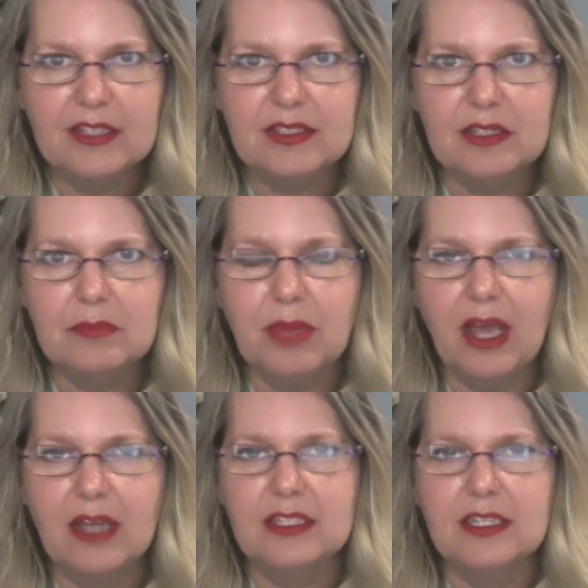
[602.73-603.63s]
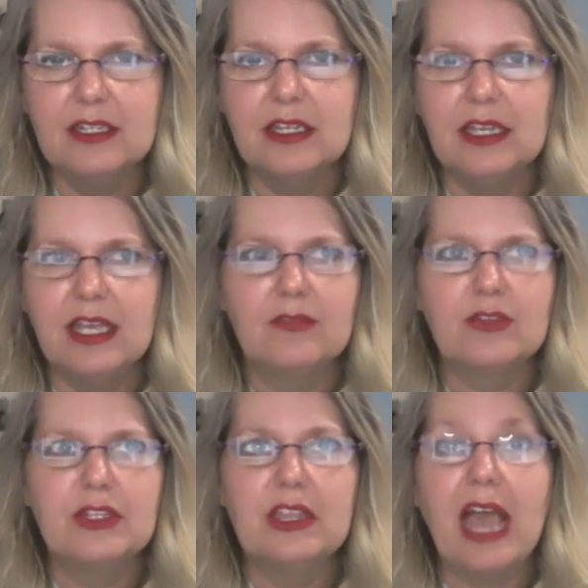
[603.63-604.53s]
it's impacted
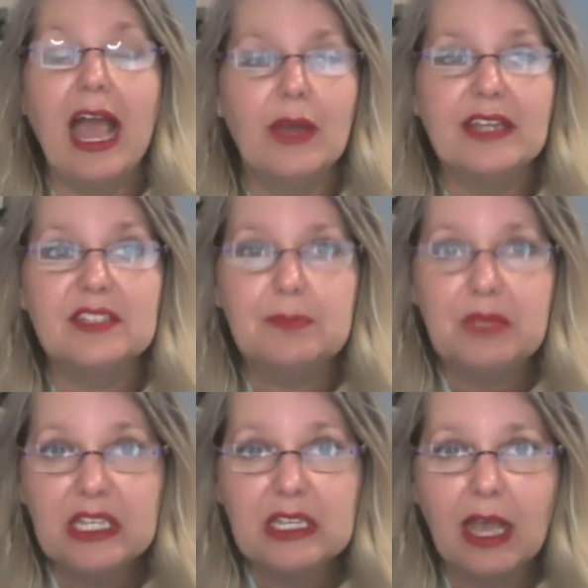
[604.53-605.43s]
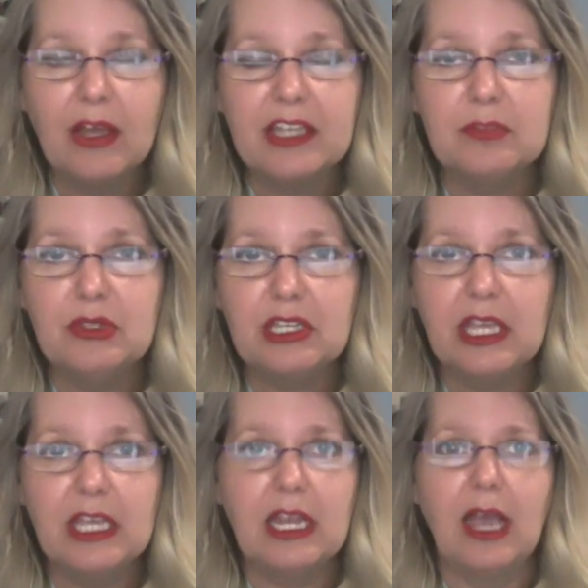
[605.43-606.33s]
every how i speak how i
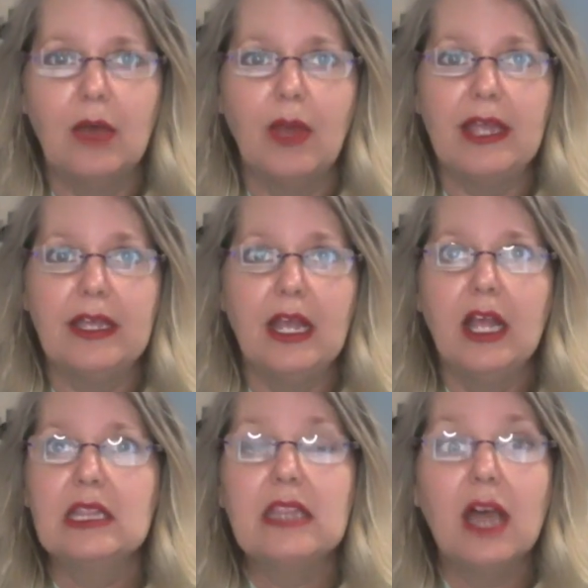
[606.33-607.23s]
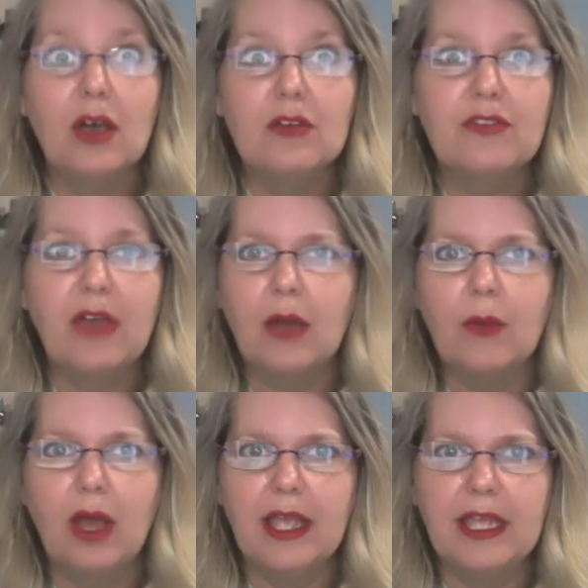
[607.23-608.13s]
communicate how i love
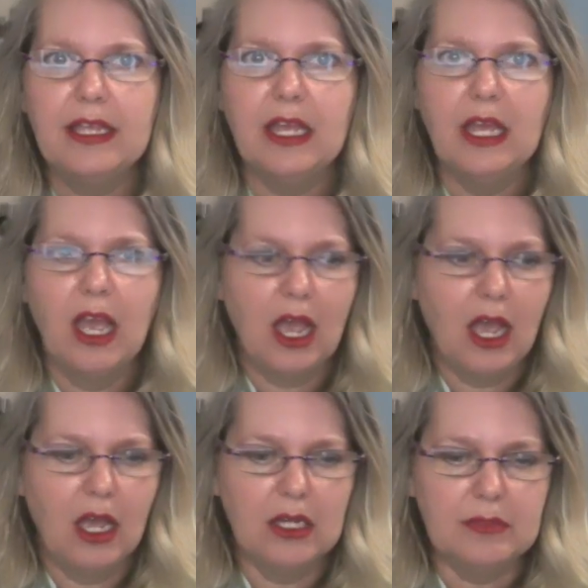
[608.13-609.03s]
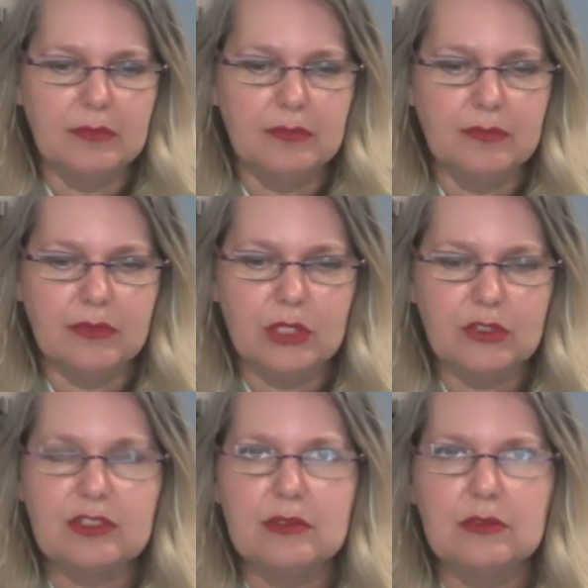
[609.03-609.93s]
how i um,
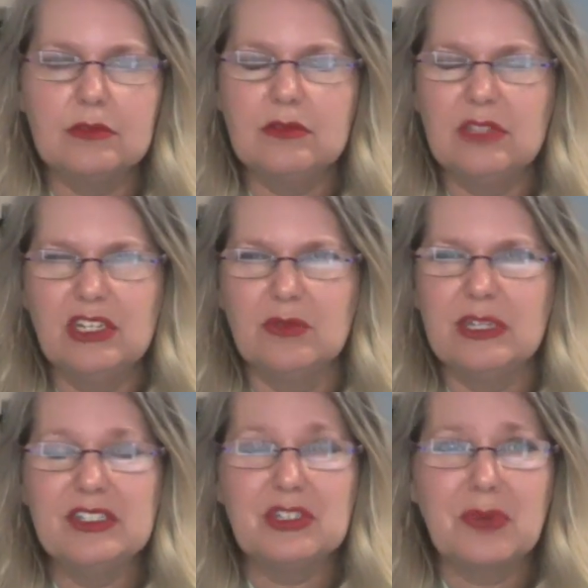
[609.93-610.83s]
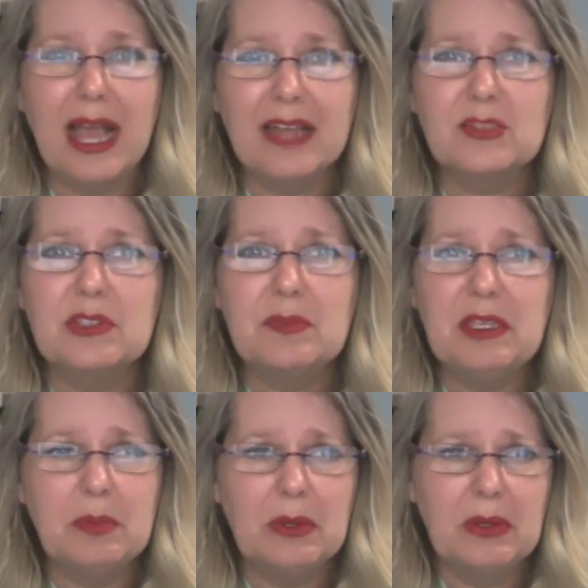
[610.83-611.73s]
you know interact with
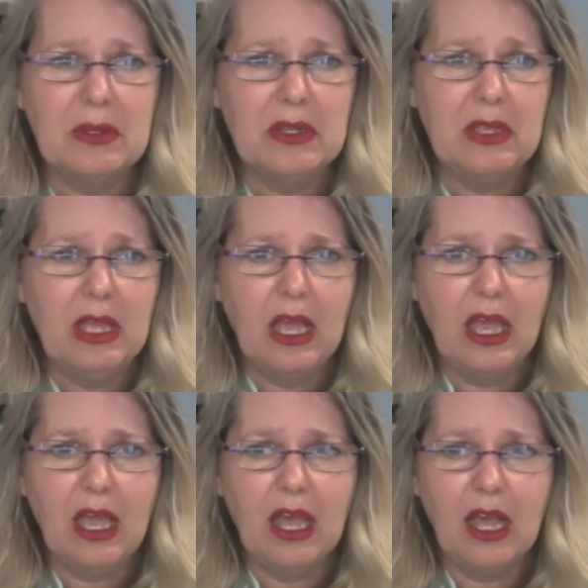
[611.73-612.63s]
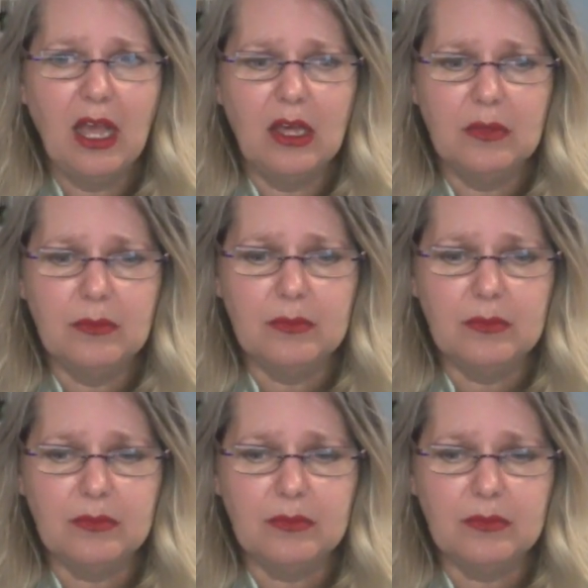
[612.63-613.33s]
people um,